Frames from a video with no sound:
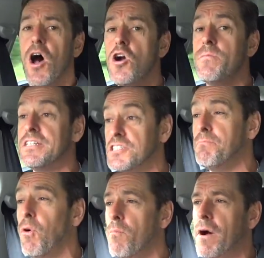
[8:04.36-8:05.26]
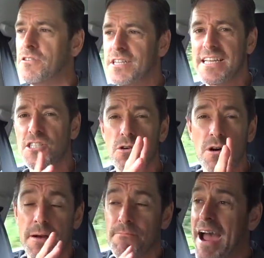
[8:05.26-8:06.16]
home in sport mode. So let's do
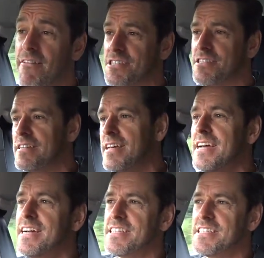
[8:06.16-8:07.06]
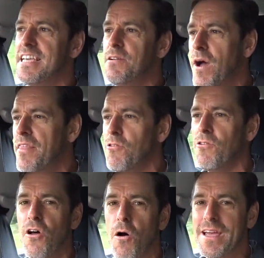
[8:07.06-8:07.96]
a comparison to see whether
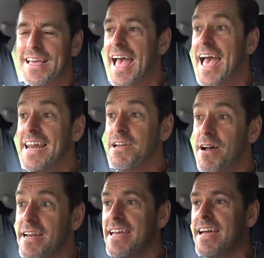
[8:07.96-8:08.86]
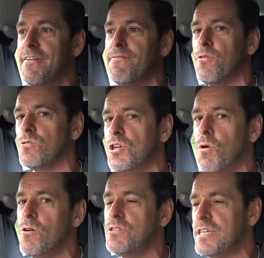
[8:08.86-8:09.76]
or not we can get anywhere near Ford's
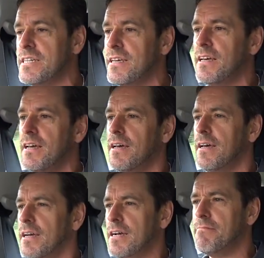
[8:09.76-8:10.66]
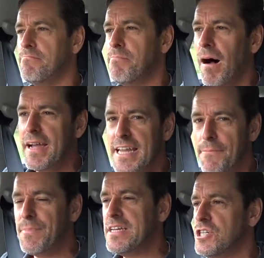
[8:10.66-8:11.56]
quoted combined
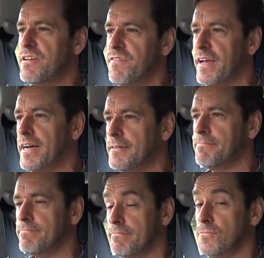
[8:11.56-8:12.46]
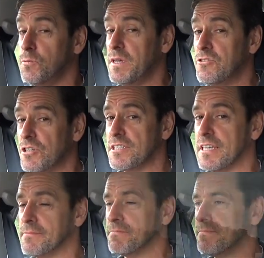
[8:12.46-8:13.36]
MPG figure. Should be interesting.